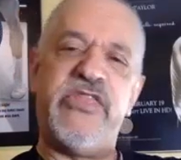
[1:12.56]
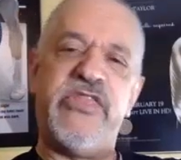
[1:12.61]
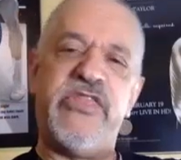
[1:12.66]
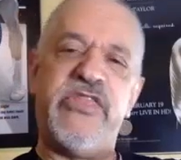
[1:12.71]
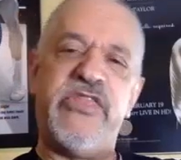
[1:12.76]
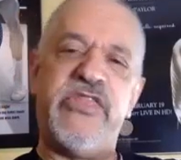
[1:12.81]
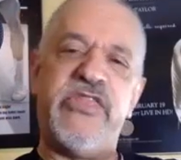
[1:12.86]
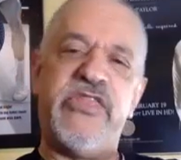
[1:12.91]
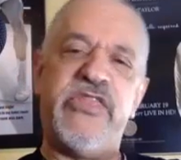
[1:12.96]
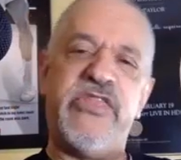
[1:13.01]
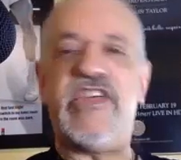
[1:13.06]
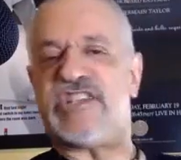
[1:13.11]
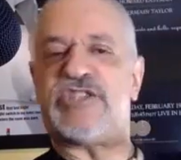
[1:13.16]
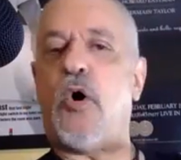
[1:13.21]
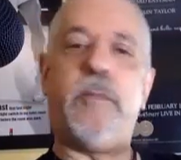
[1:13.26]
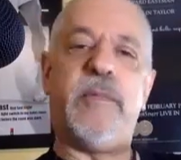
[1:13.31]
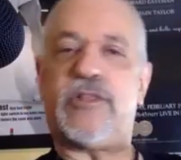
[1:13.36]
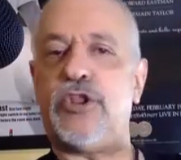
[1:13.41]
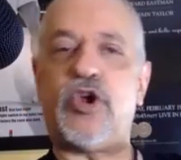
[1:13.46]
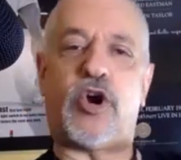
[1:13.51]
this
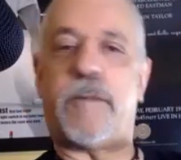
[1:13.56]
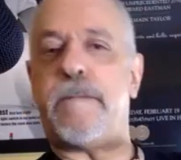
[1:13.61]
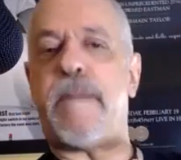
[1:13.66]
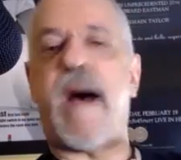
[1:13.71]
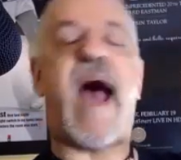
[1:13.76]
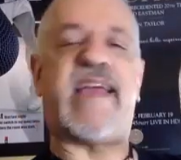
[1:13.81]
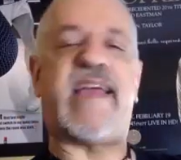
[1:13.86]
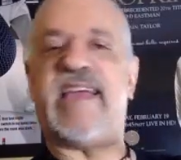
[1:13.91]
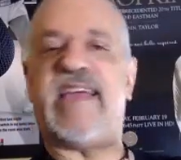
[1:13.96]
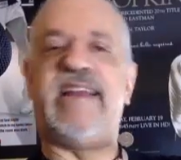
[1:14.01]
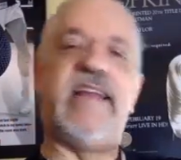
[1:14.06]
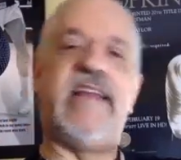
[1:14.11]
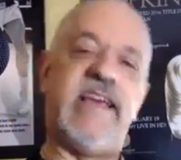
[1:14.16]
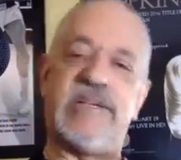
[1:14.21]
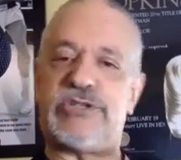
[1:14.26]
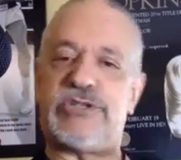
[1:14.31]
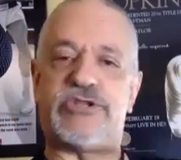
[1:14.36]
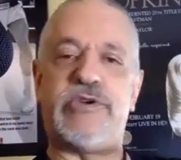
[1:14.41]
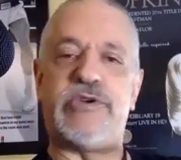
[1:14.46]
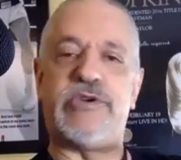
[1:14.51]
moment, look
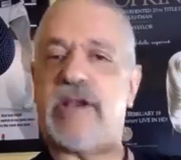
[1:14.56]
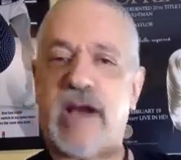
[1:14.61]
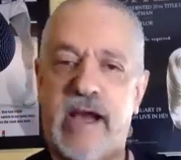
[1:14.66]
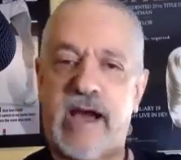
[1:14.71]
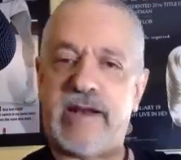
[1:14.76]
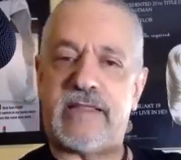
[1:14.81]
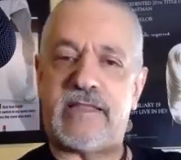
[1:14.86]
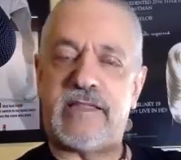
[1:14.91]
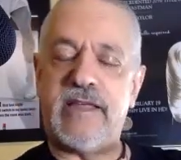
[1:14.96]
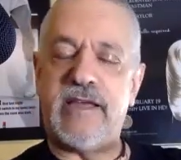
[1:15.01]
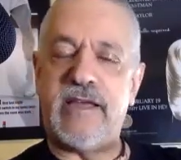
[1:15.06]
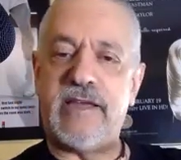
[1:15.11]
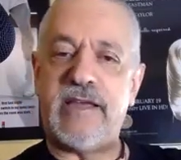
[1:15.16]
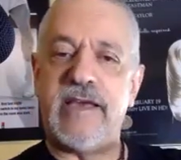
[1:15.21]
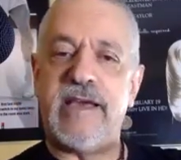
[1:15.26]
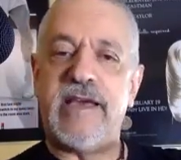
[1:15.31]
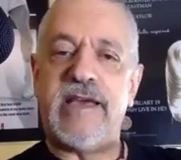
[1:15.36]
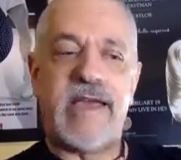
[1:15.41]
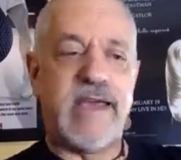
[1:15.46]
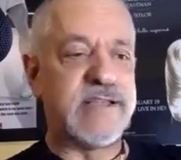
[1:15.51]
back in history kind of
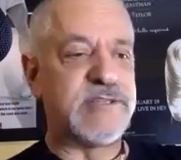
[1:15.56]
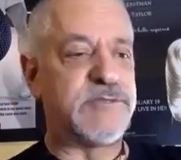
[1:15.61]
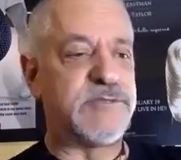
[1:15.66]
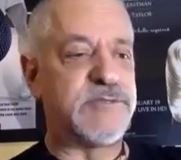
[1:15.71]
thing,